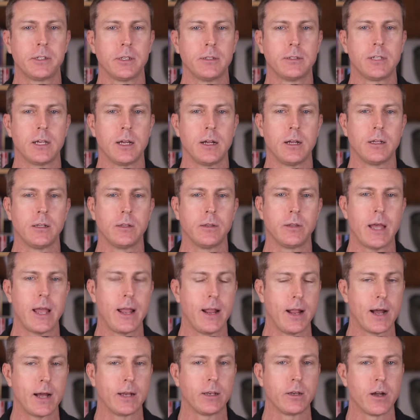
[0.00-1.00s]
until they
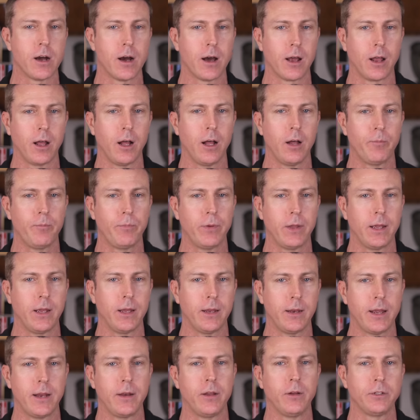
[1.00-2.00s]
got caught up
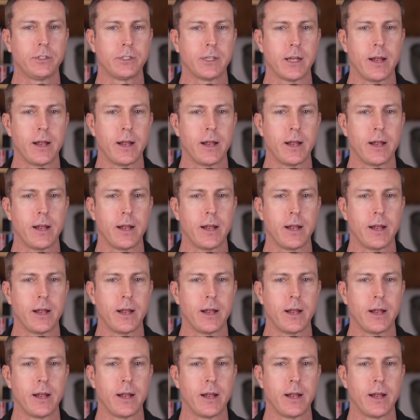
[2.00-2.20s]
in a news